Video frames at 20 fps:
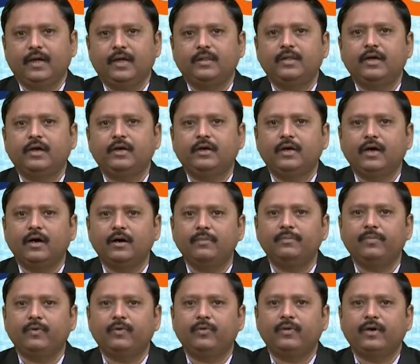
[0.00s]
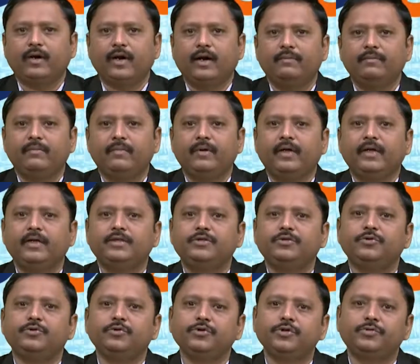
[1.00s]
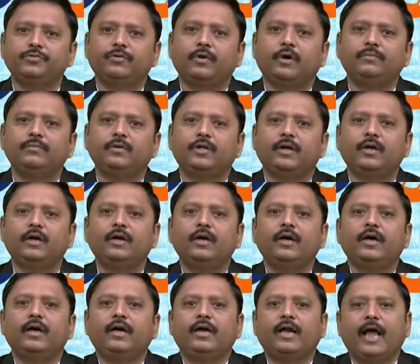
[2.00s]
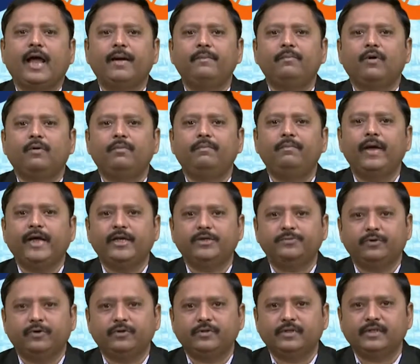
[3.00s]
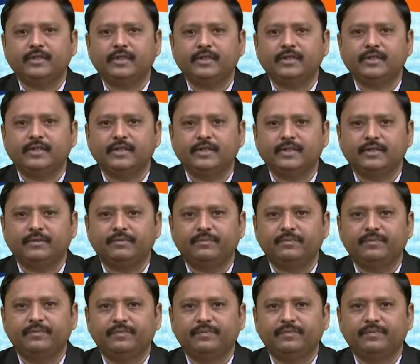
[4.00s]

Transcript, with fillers: The term program is used from the time of batch processing system.